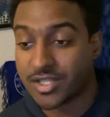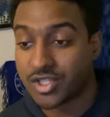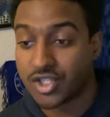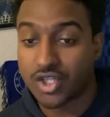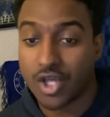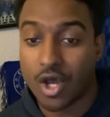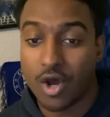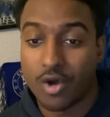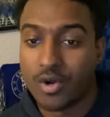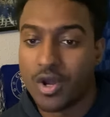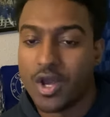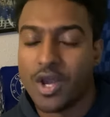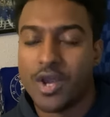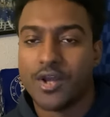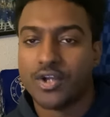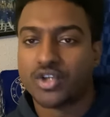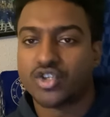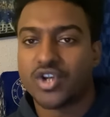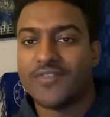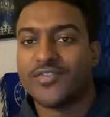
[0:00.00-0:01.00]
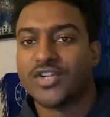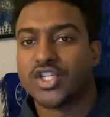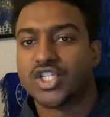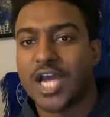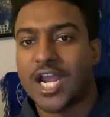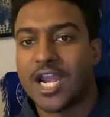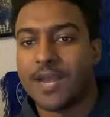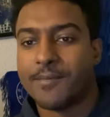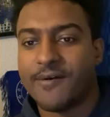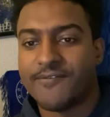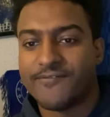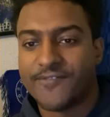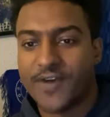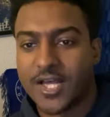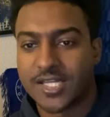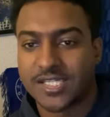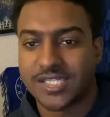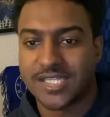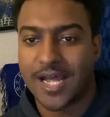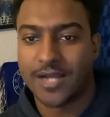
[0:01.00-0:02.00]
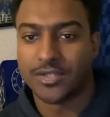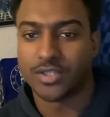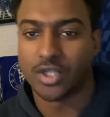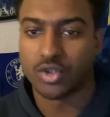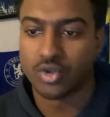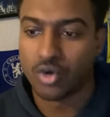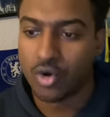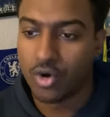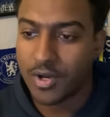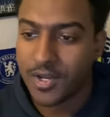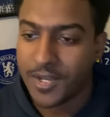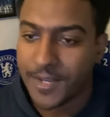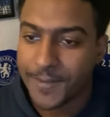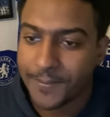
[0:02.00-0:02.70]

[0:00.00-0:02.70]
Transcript: So, Trevor Chalobah first out the door.